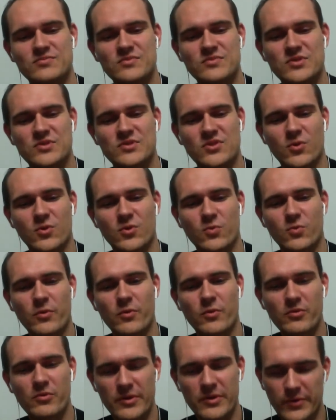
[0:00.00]
So we
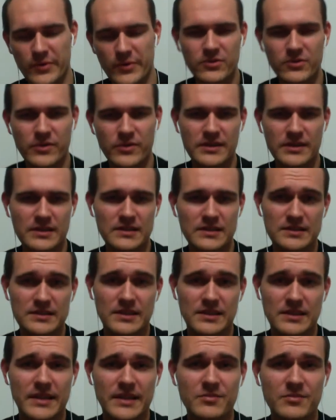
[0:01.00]
will be redoing the
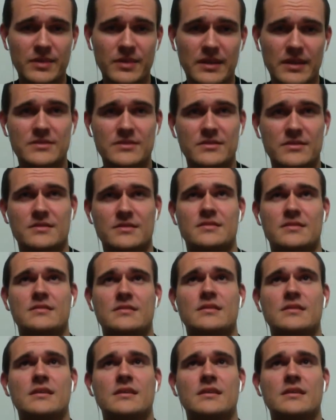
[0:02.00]
design, plus